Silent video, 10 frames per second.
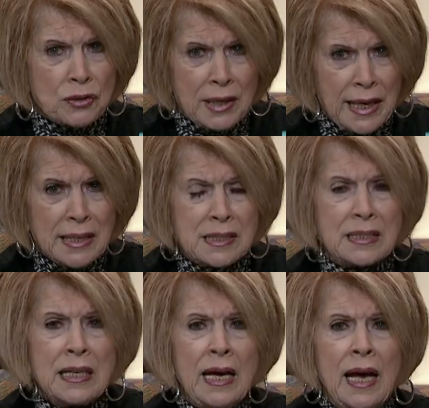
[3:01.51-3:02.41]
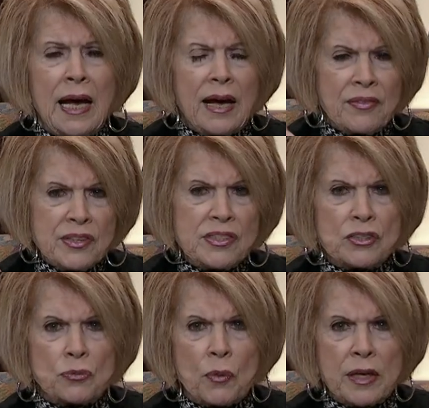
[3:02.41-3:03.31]
or less, and this
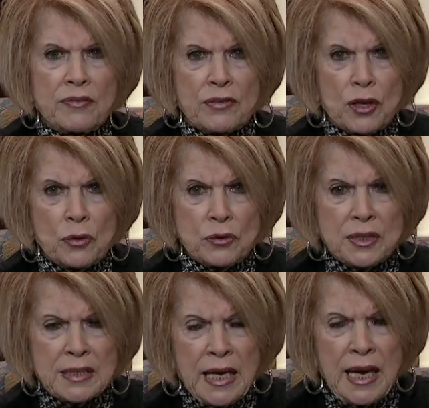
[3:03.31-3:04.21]
is one of those.